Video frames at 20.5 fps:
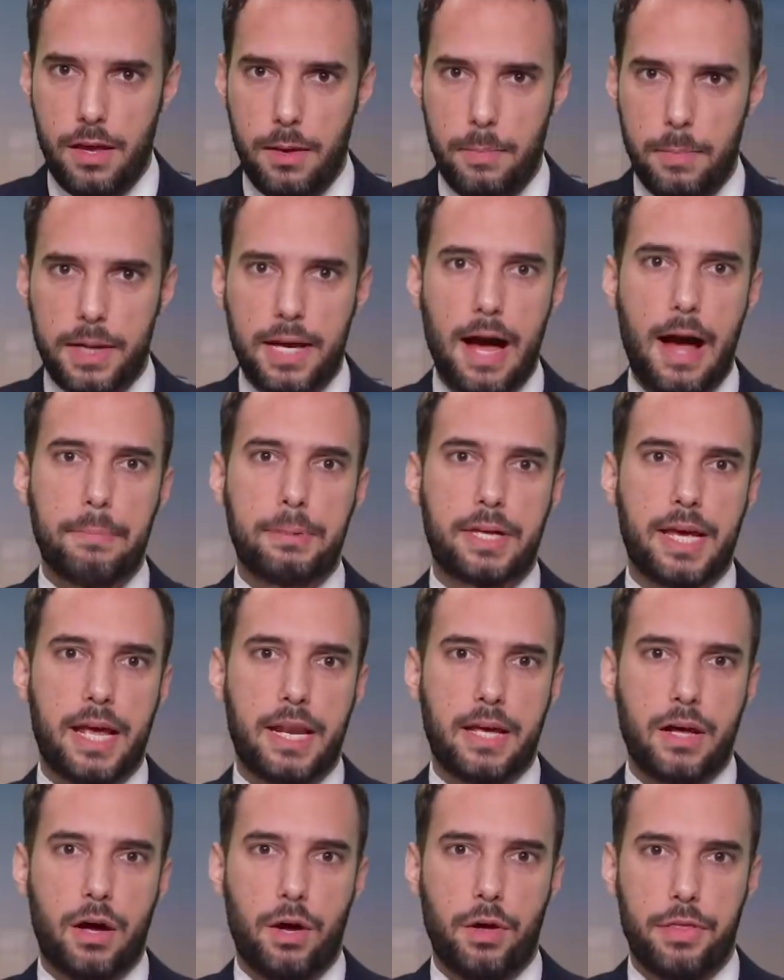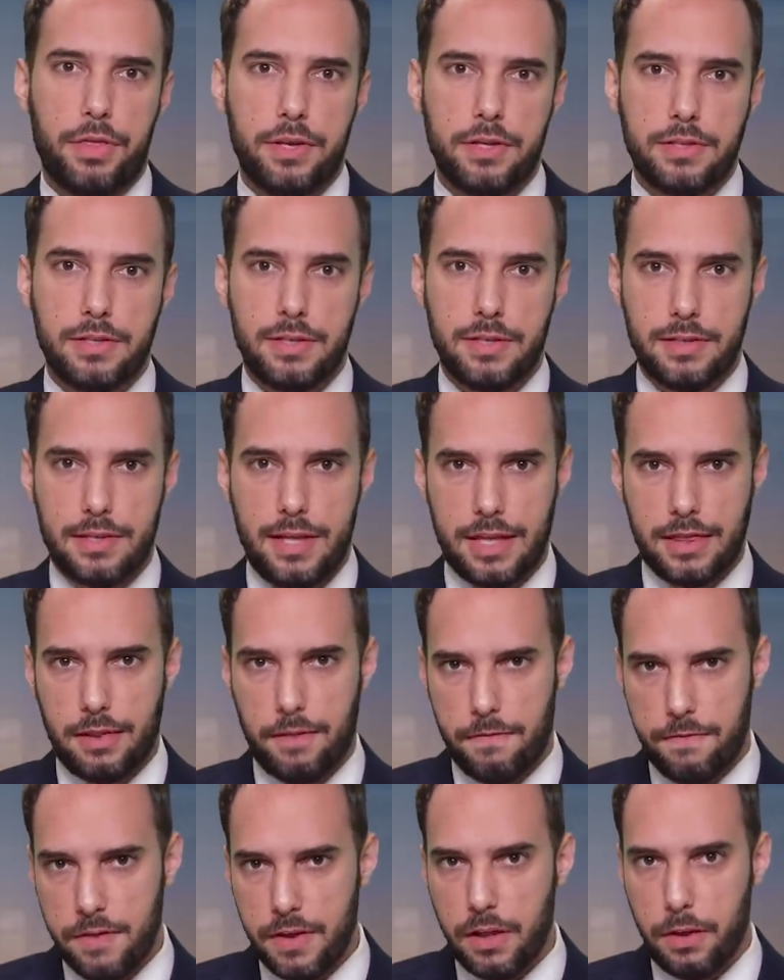But complicating all this is that
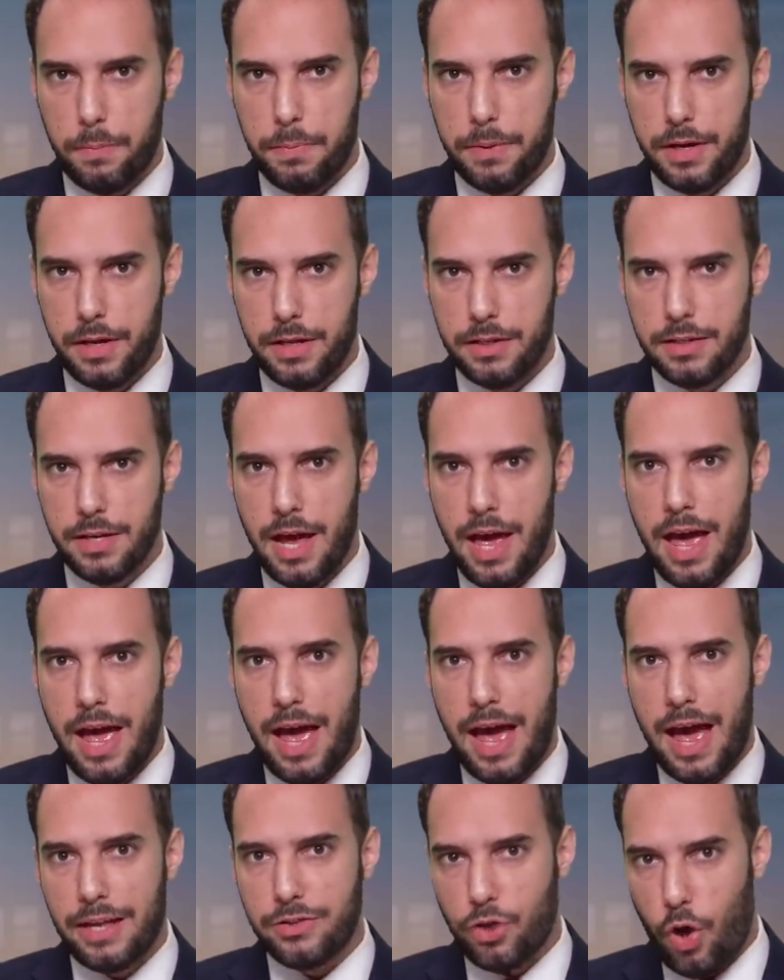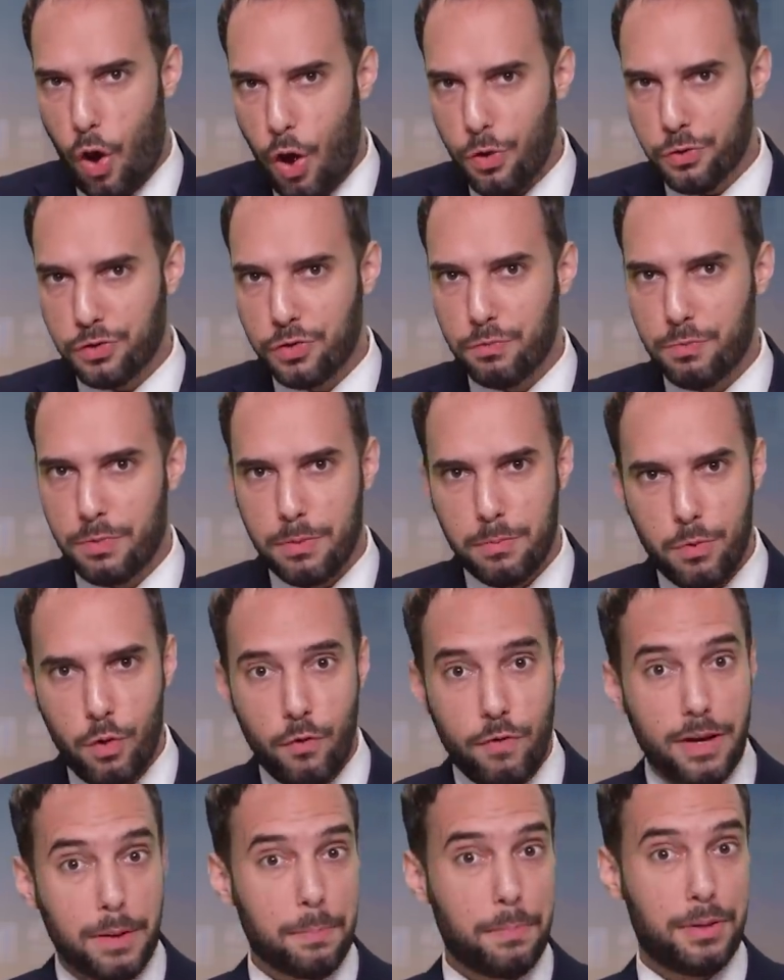the Philippines has also been
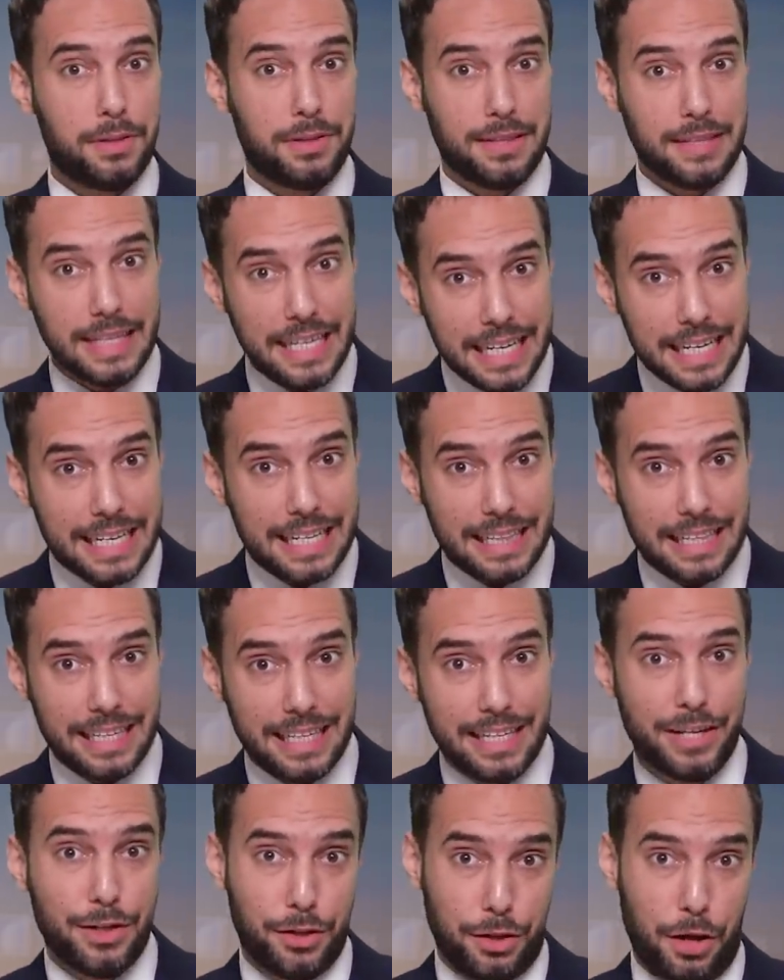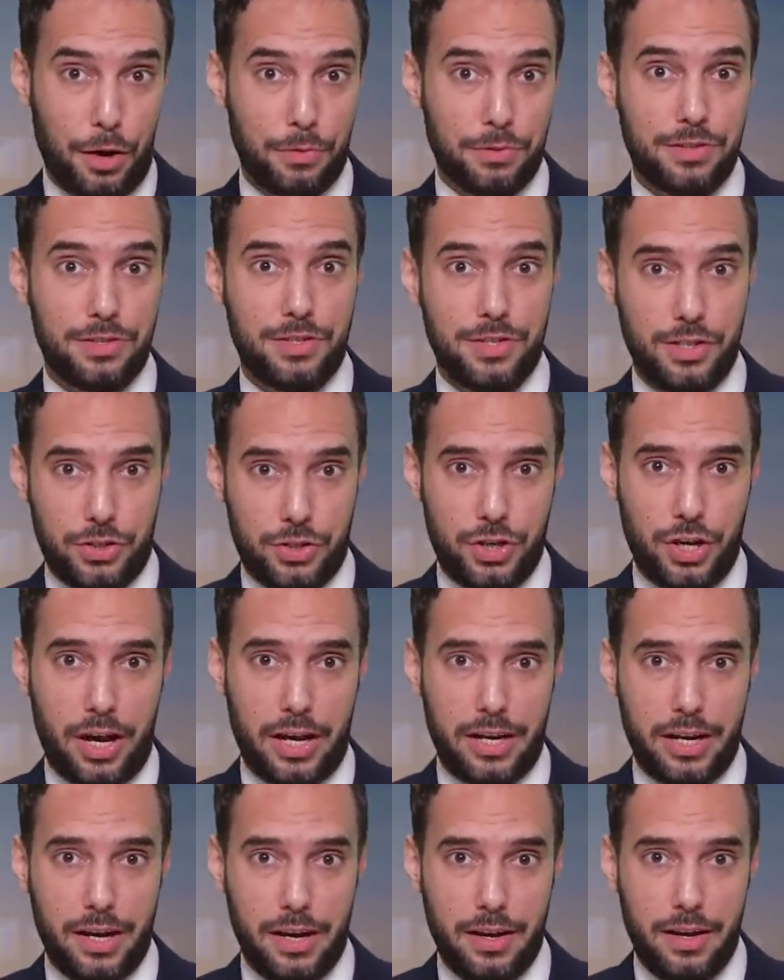moving politically close to
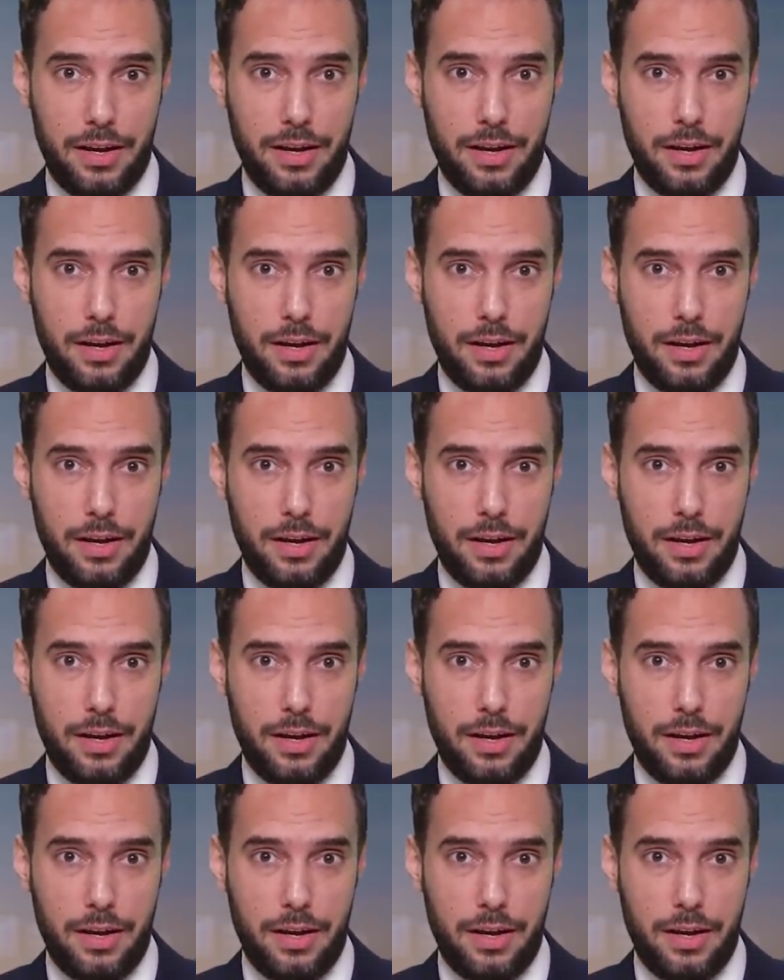China,